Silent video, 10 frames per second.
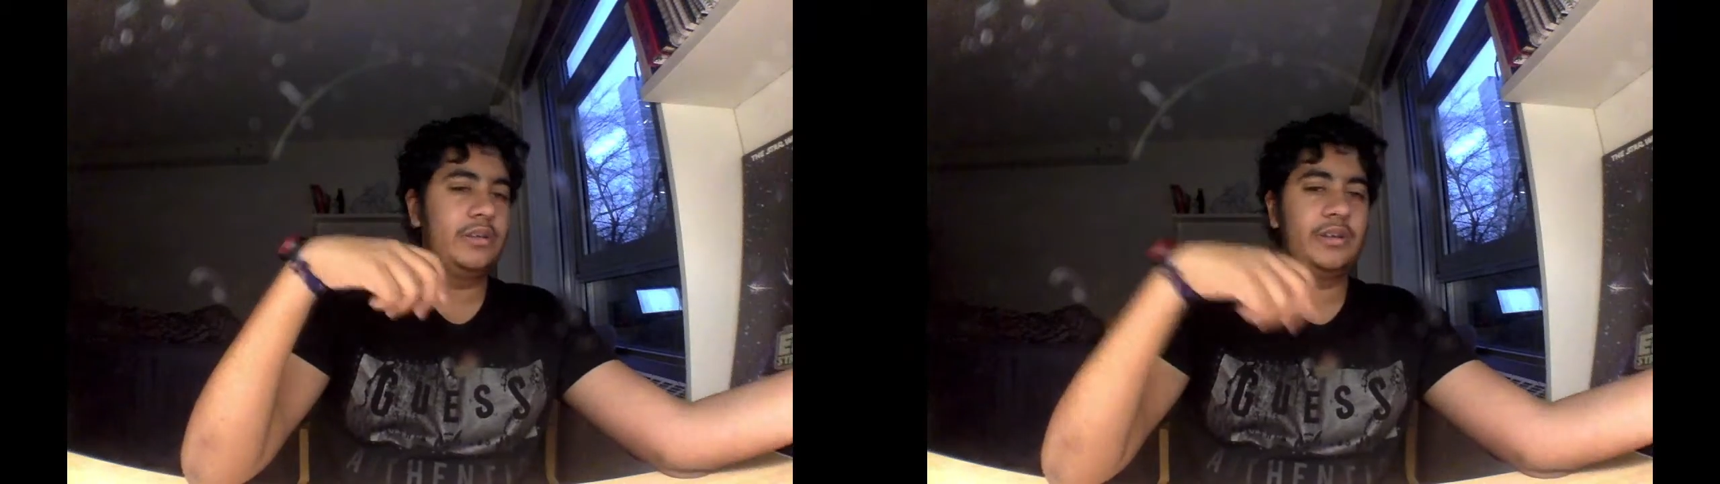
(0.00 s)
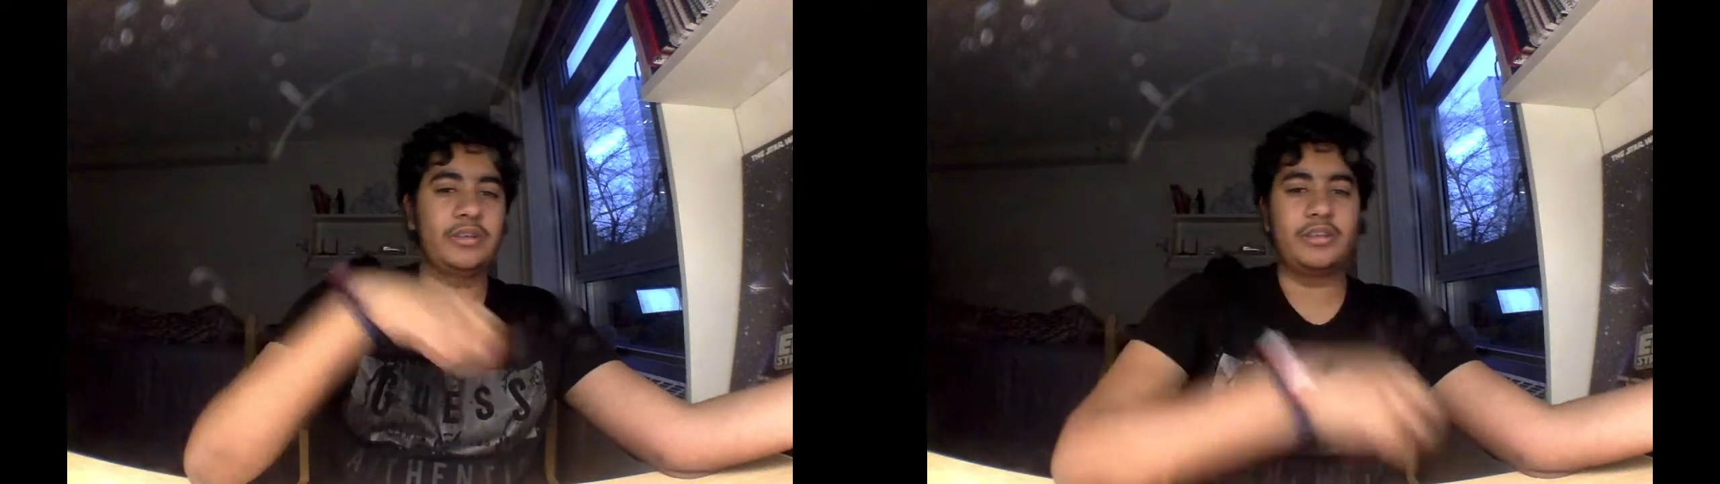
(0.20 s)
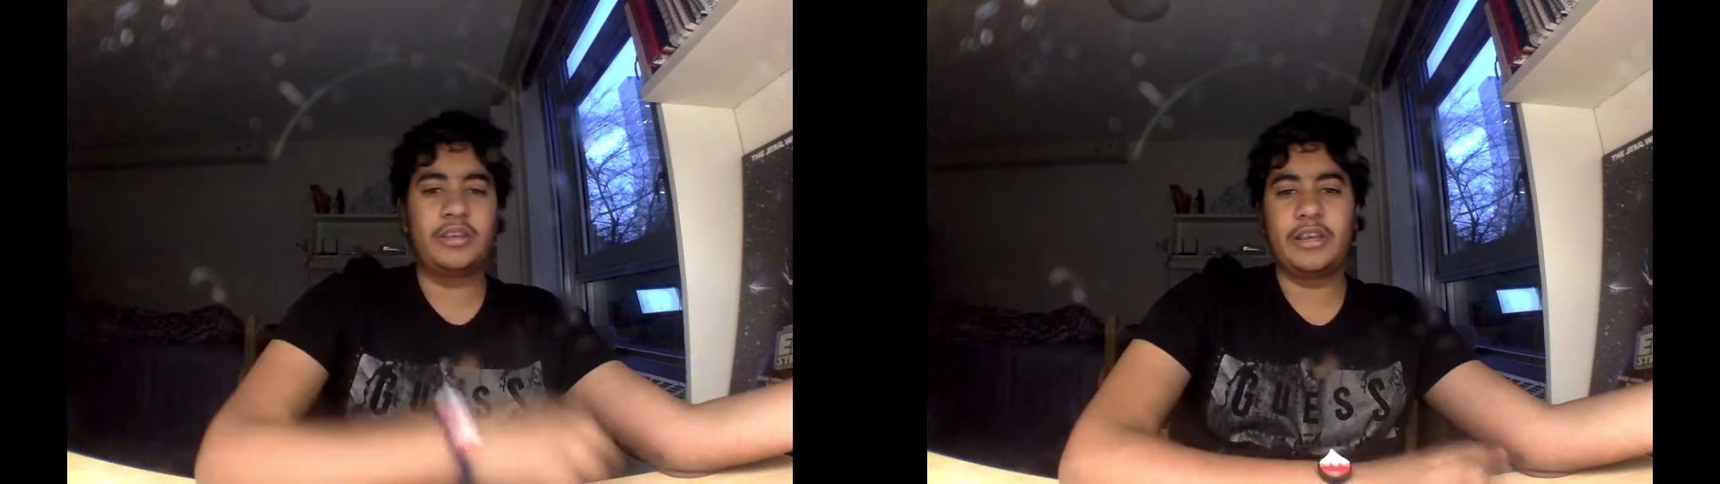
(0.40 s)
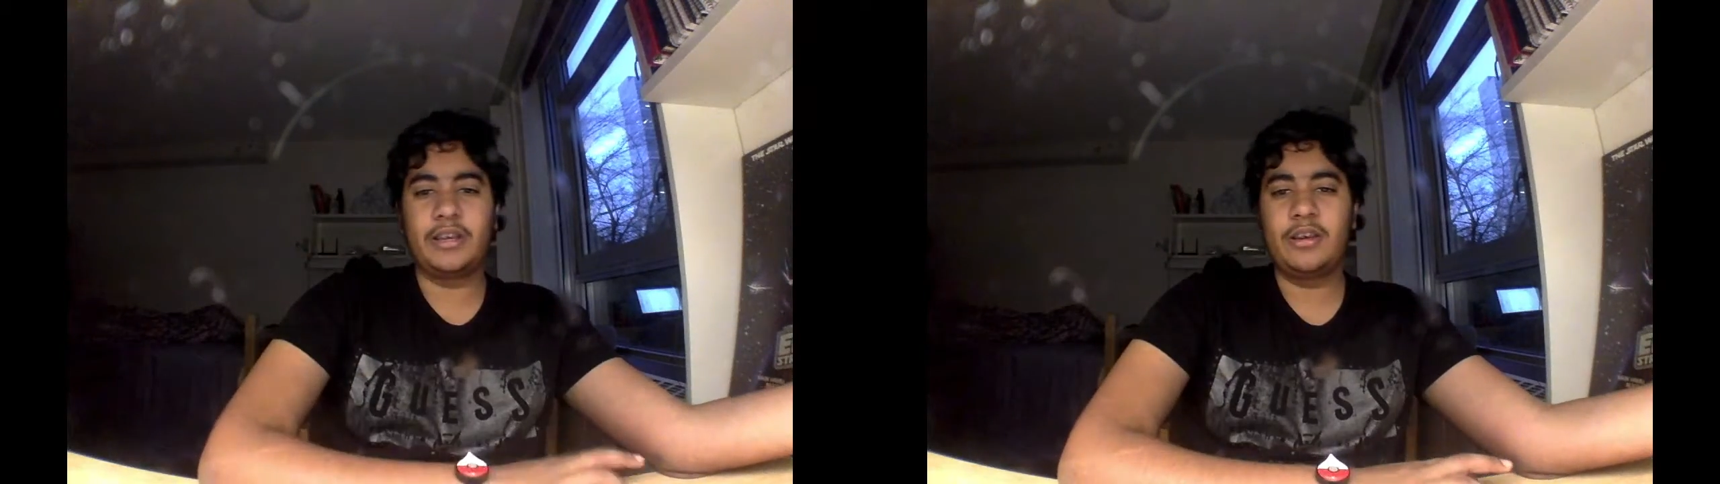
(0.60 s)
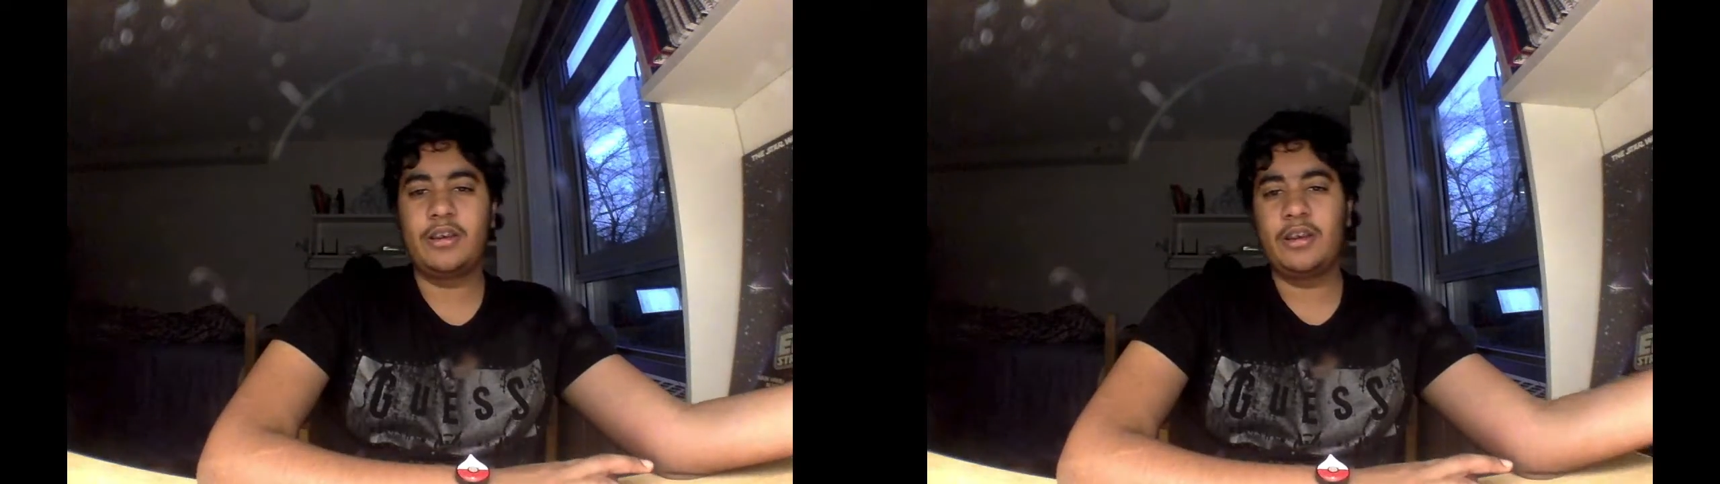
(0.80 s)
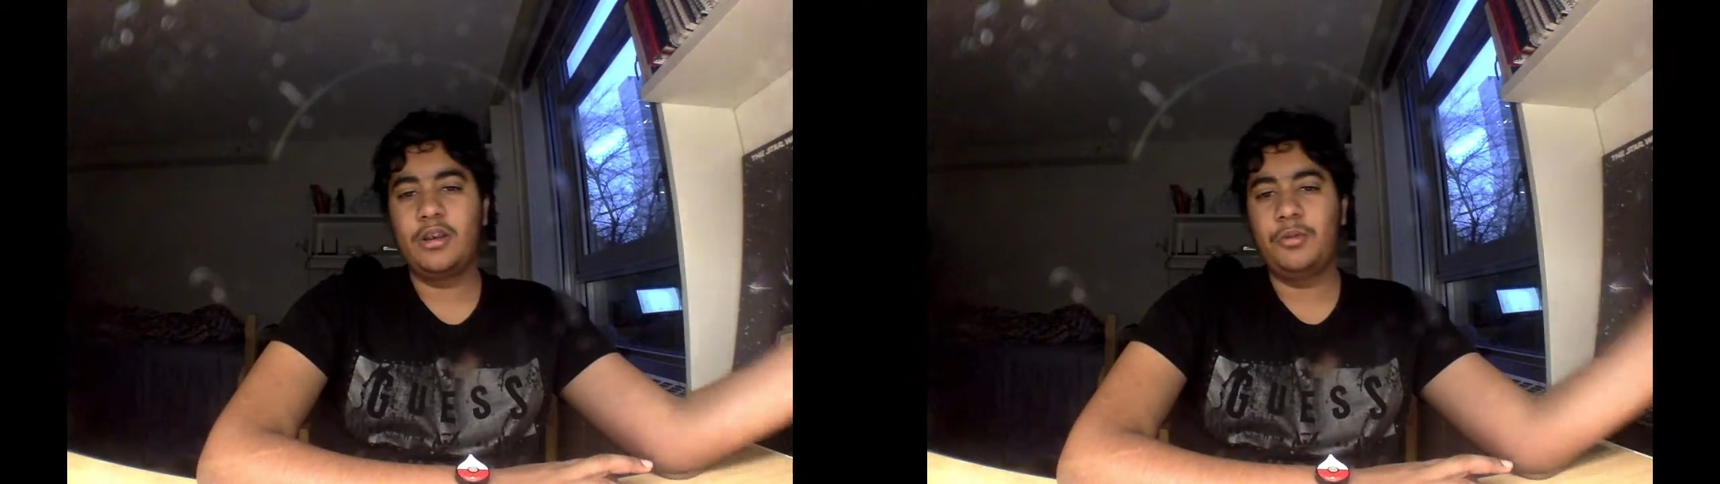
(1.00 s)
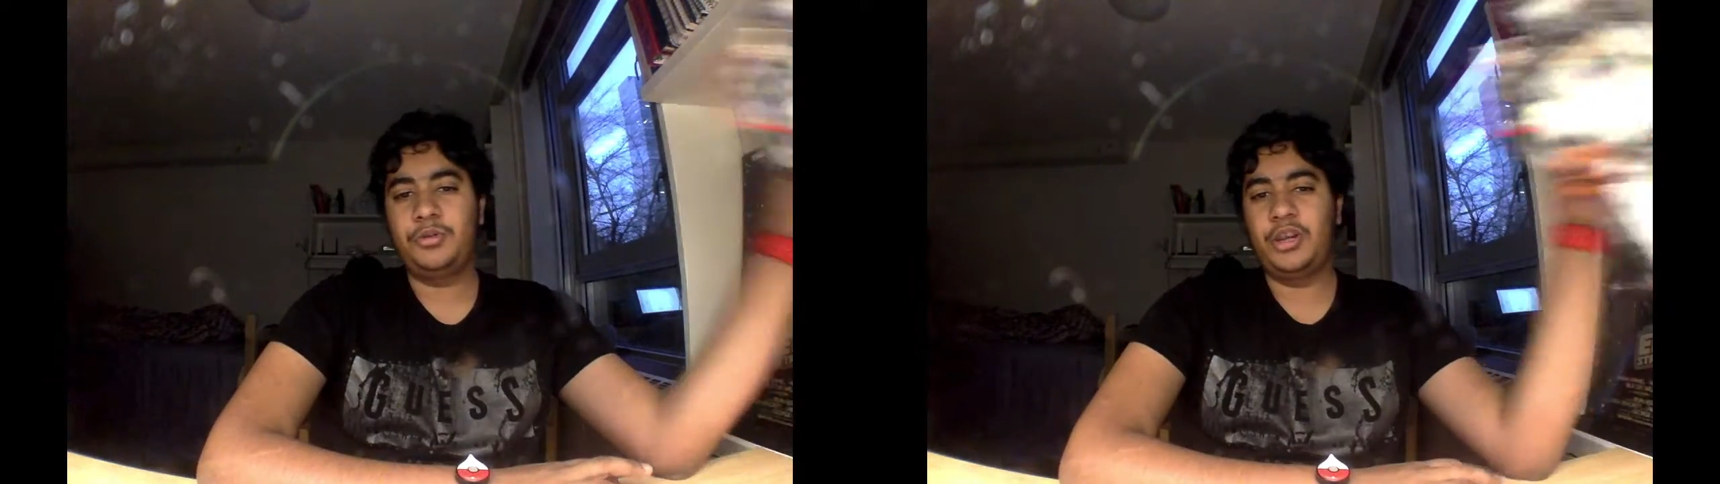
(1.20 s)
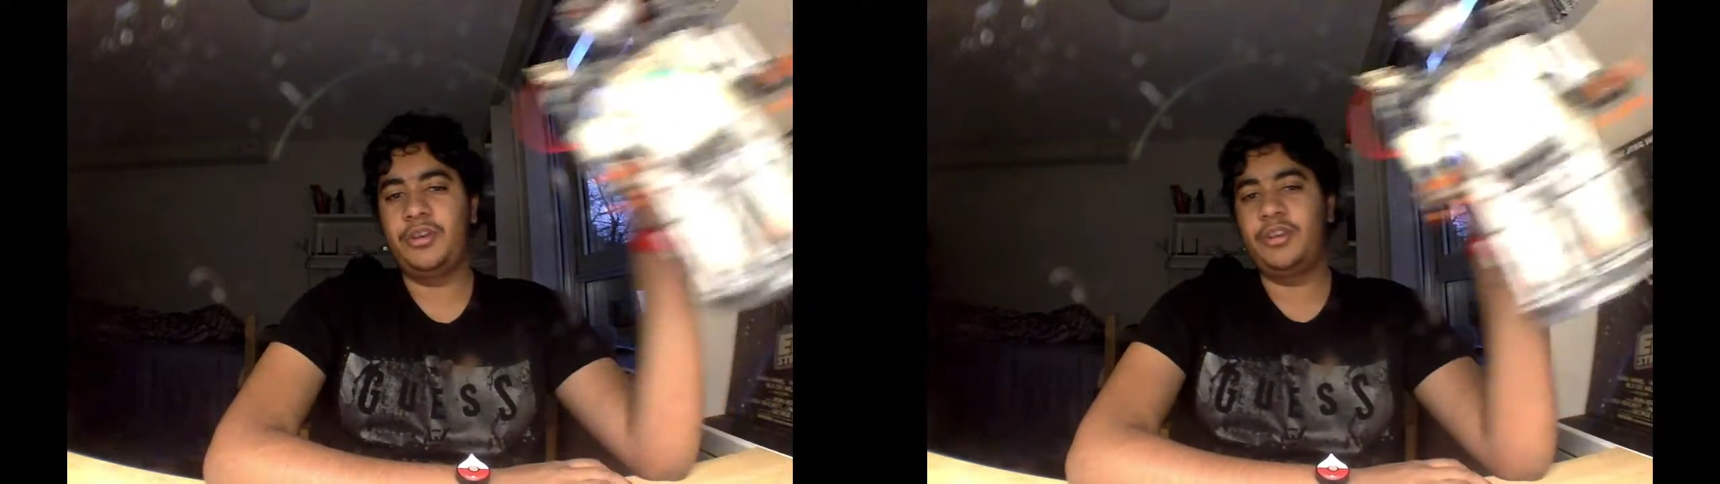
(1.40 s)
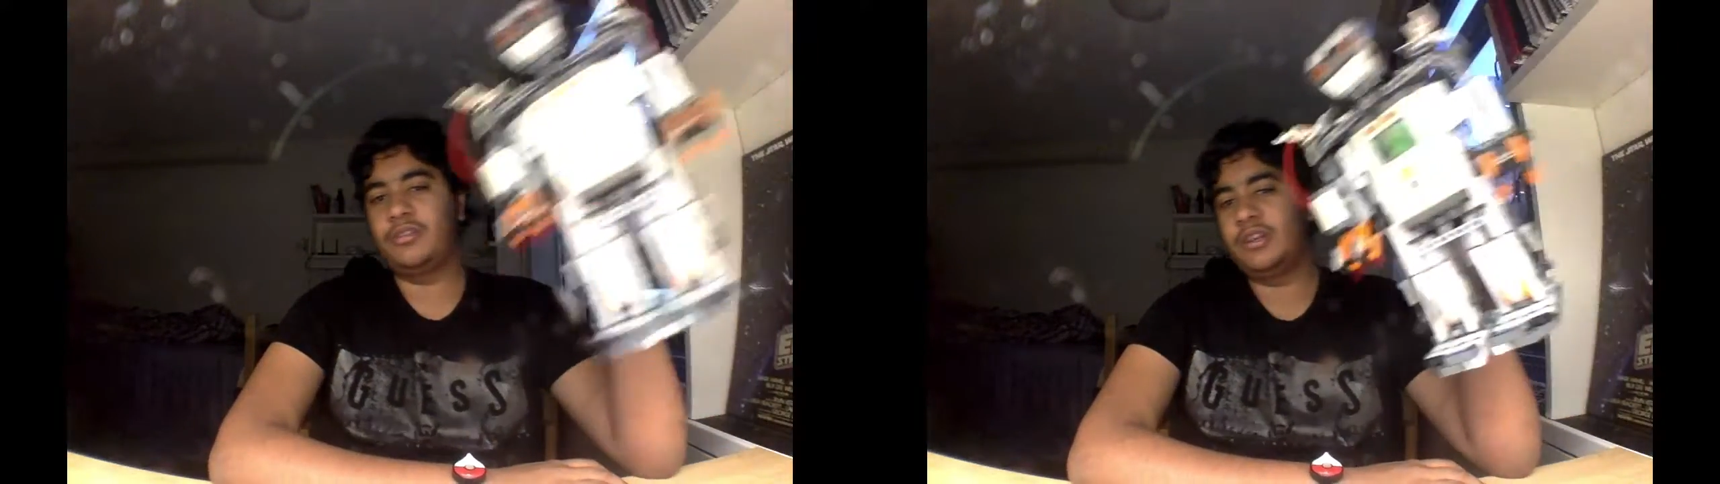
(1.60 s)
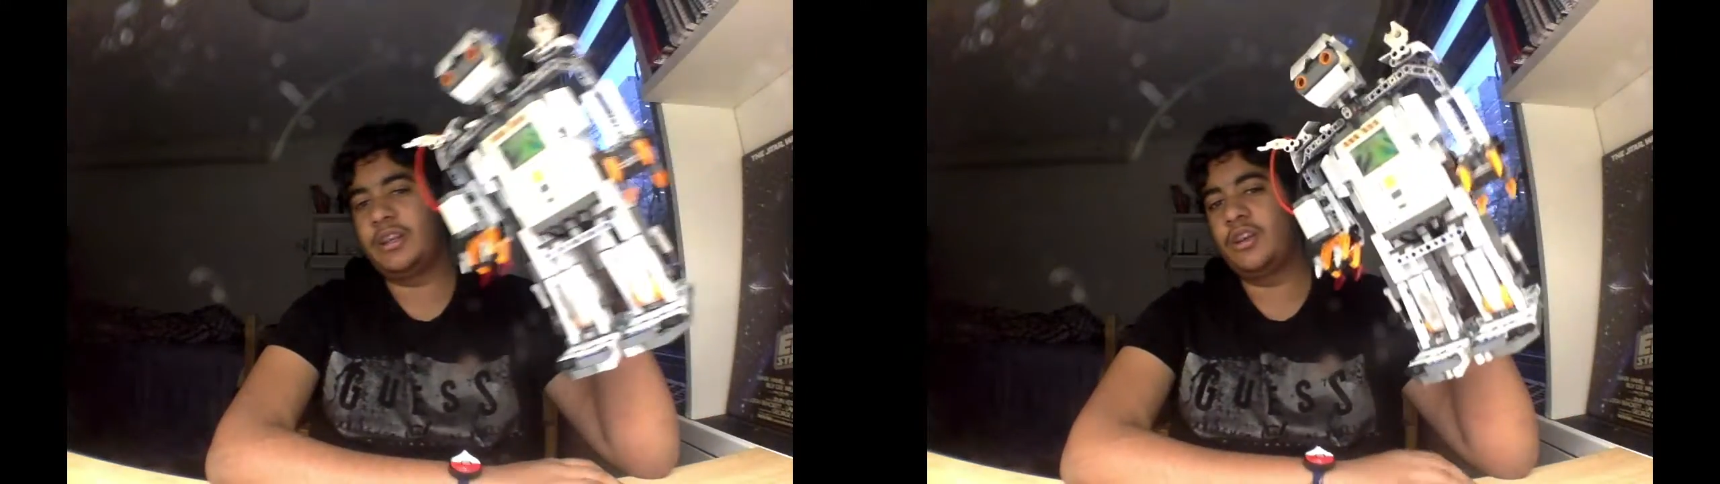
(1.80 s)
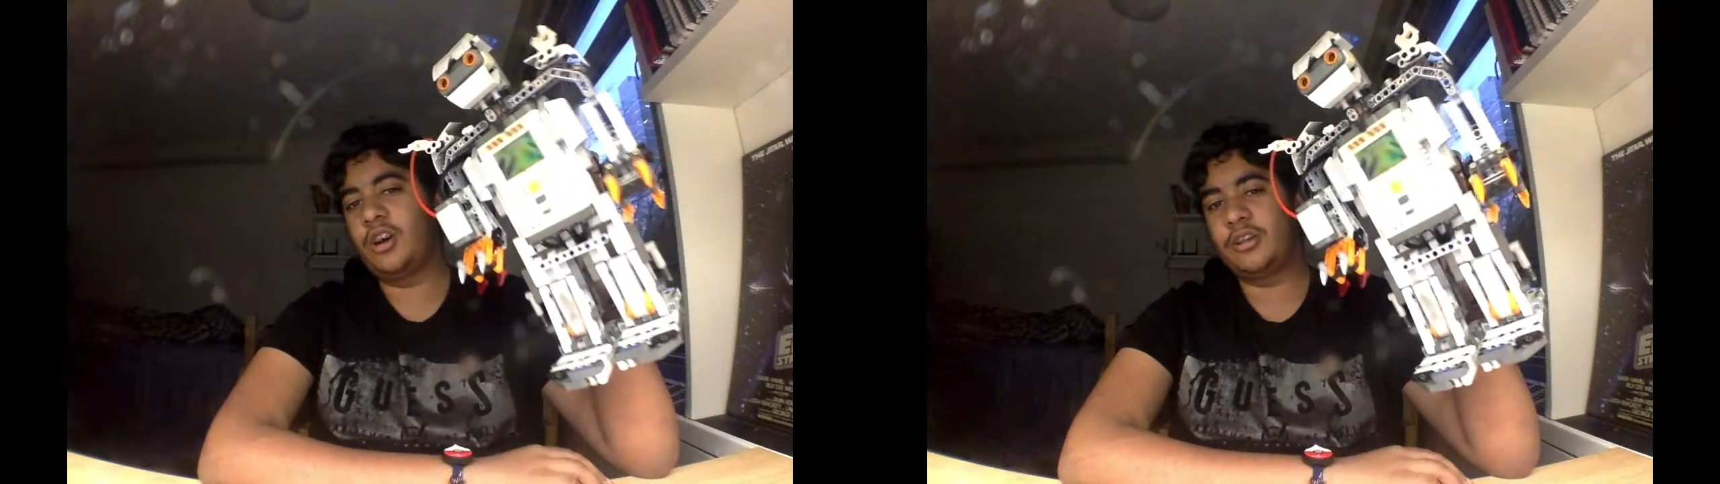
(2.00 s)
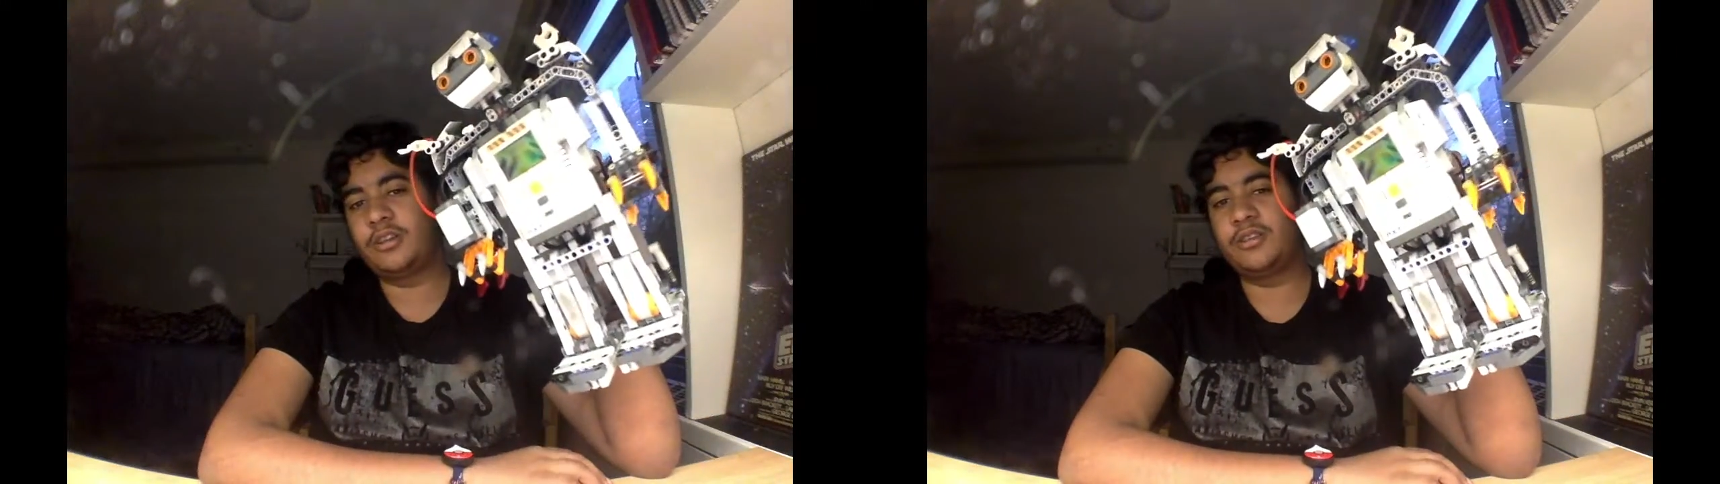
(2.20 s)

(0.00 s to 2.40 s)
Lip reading: this thing which I recently got.